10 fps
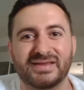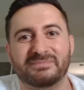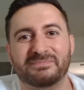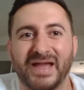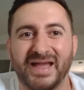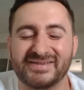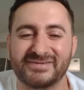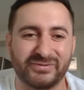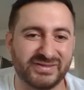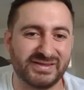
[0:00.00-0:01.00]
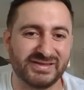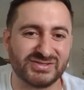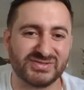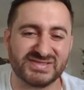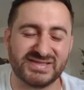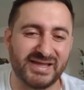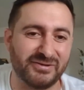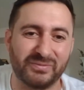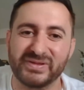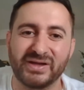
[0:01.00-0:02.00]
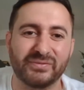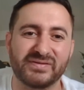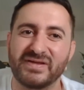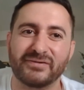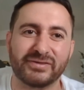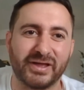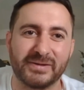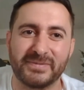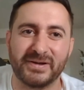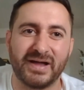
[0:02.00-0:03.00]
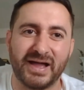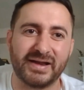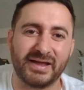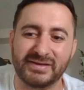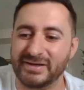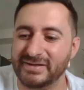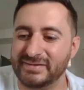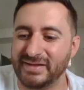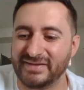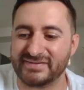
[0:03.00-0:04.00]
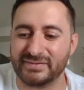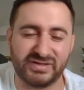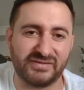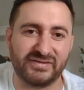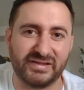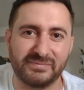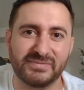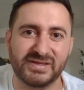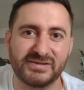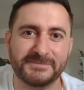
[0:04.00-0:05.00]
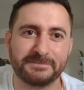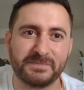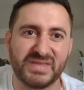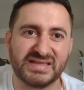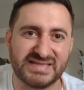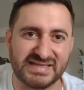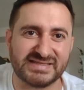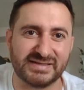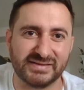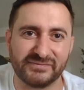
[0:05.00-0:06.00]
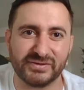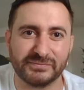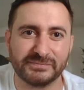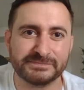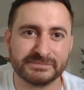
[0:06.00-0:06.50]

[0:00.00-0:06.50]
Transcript: get past all the issues that normally I would have never thought about had I not asked somebody if to let me test it in the field.